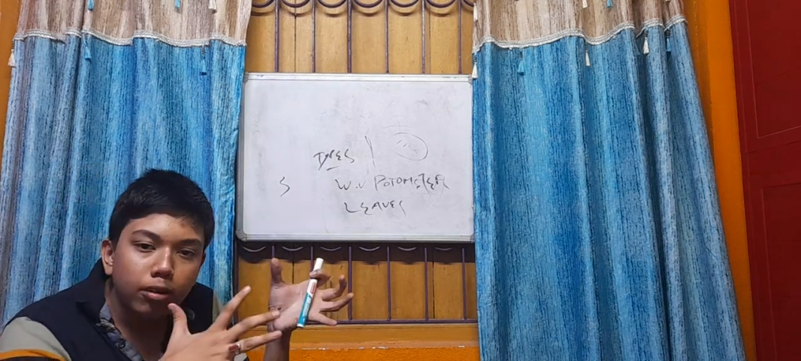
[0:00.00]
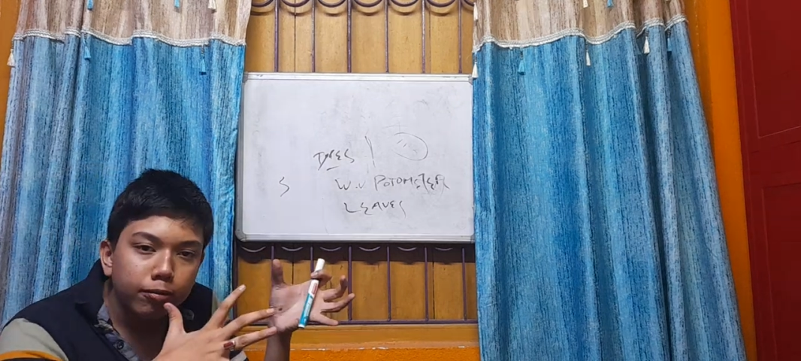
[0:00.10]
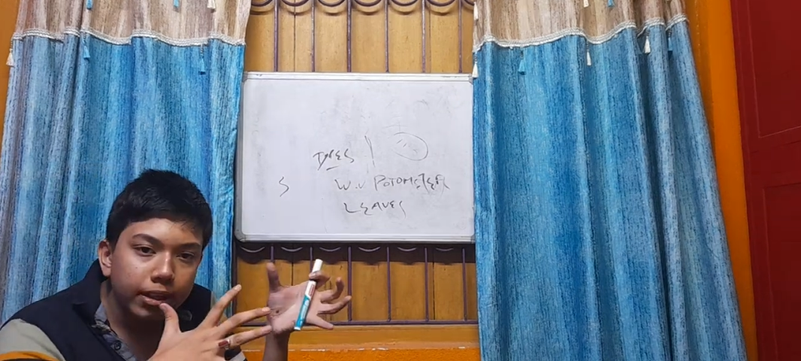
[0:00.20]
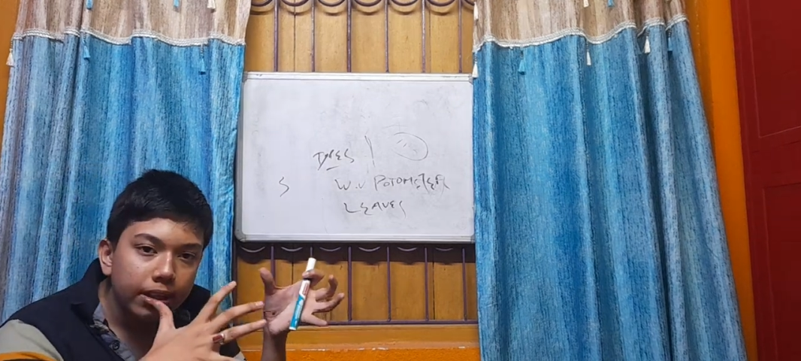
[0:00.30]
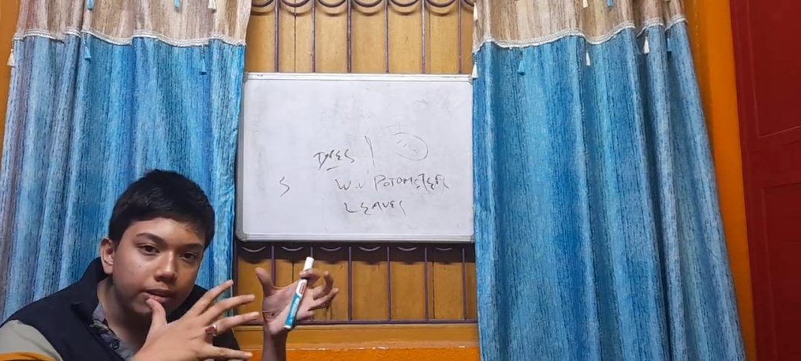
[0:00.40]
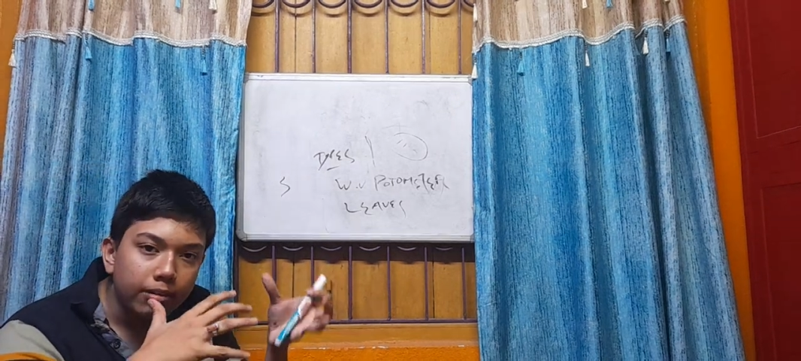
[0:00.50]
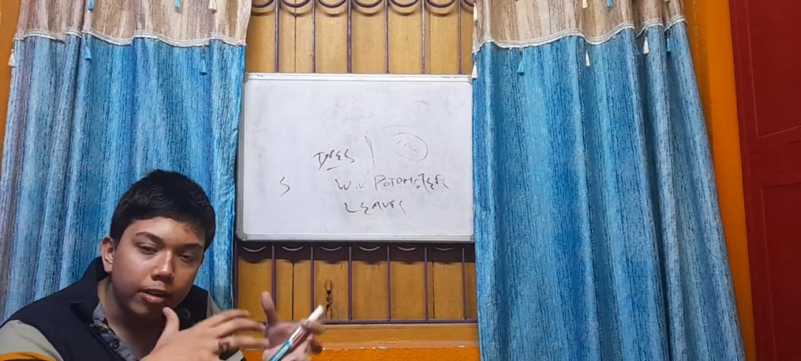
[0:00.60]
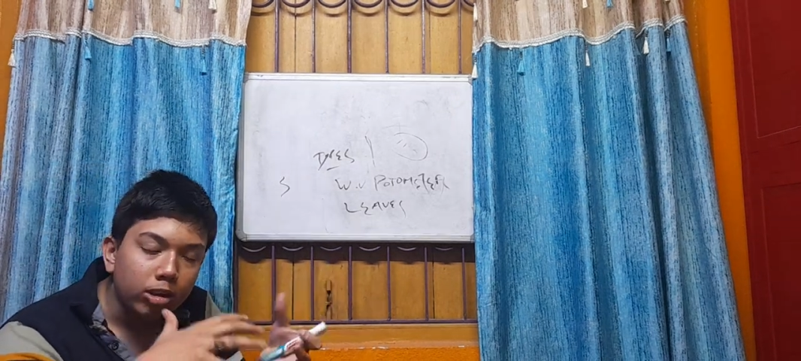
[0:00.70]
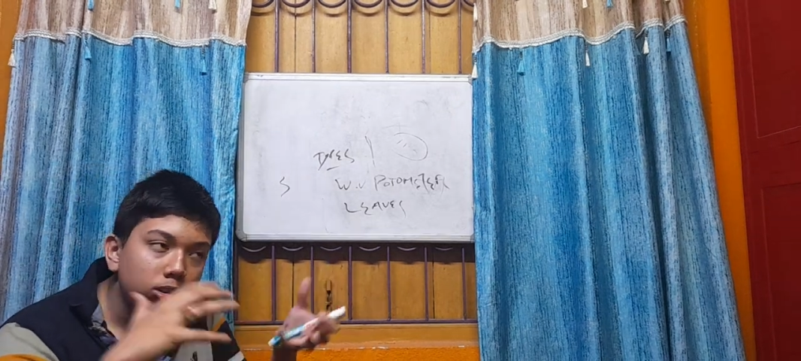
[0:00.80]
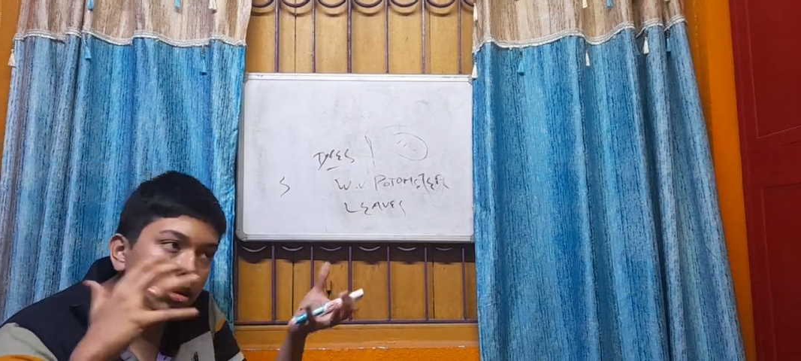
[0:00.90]

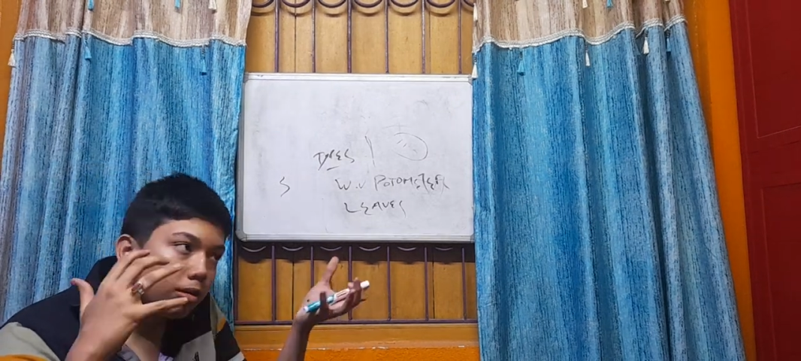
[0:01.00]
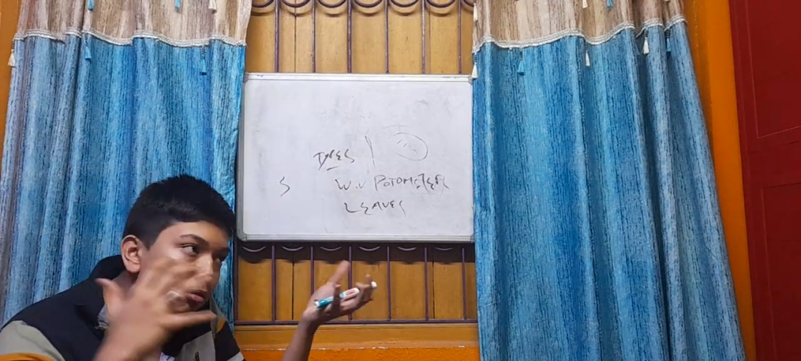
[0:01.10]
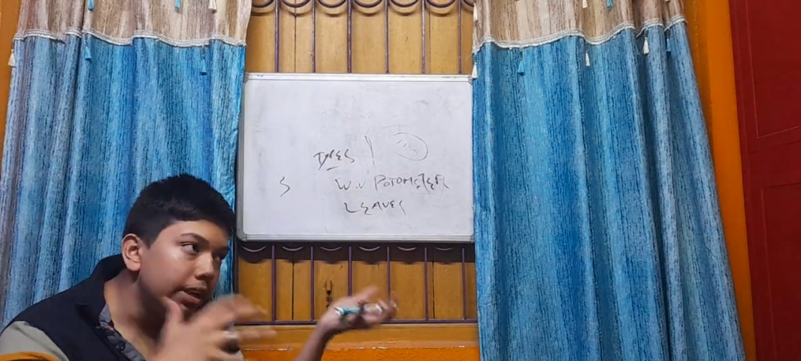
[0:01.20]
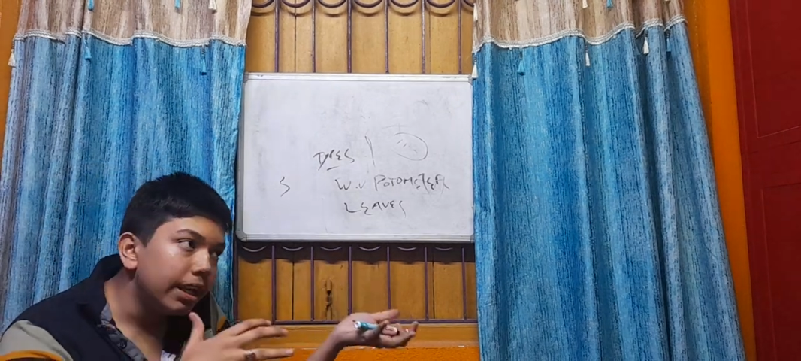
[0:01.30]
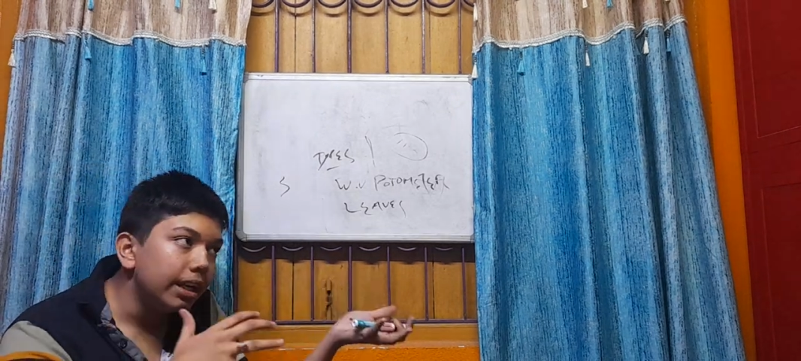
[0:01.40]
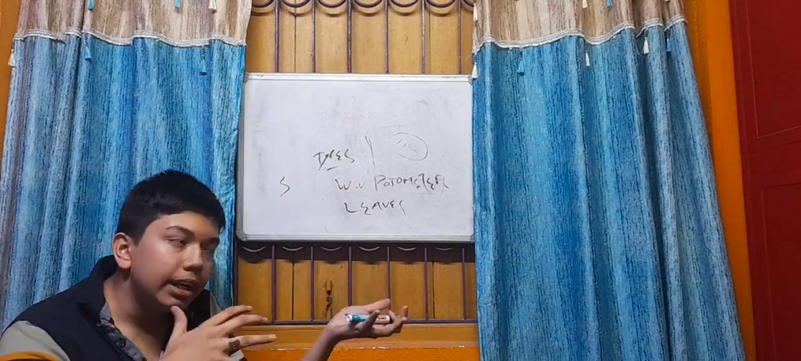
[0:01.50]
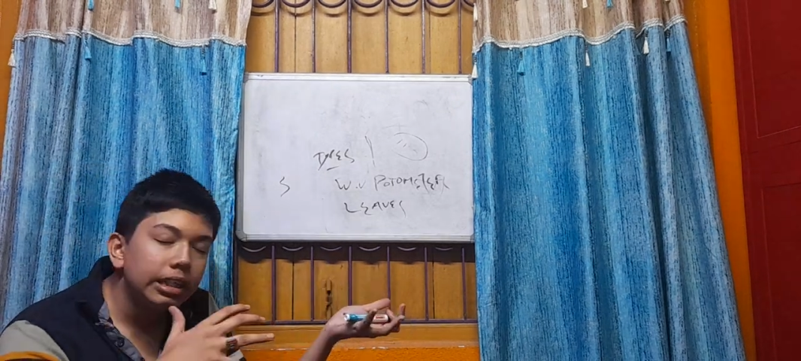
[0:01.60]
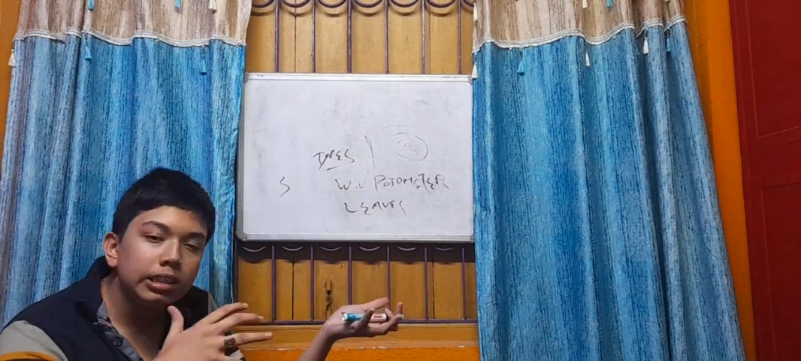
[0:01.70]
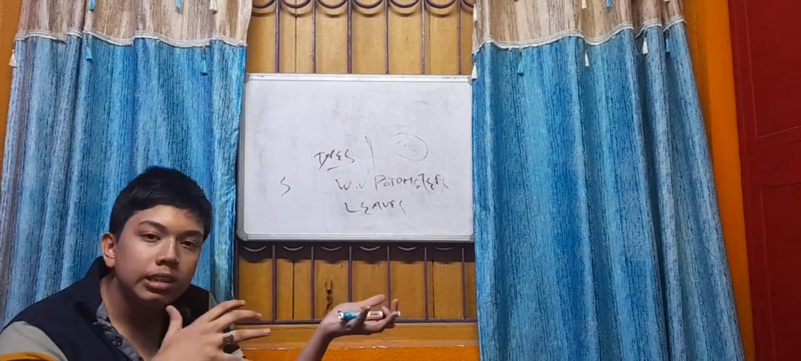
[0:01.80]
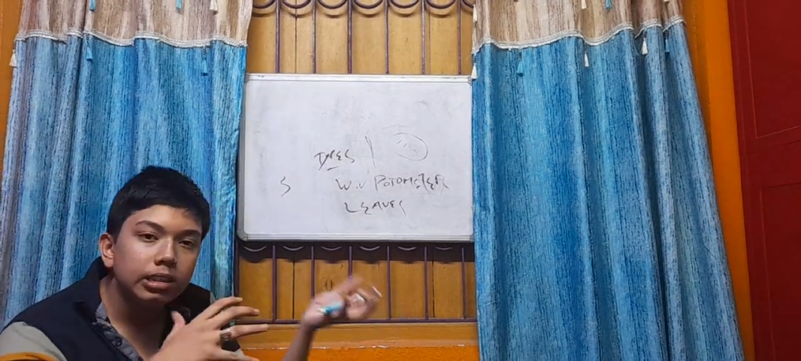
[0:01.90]
of wind
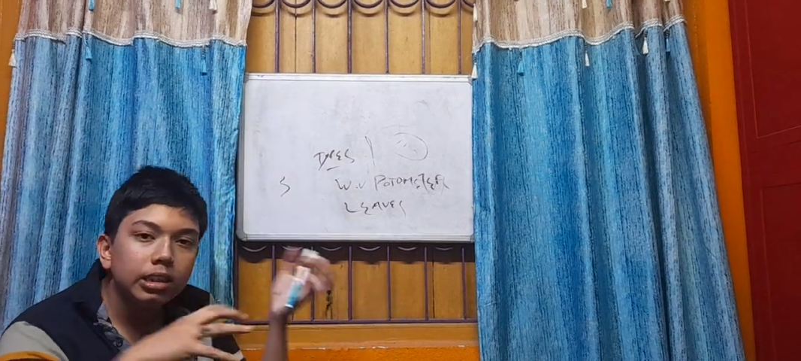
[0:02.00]
increases,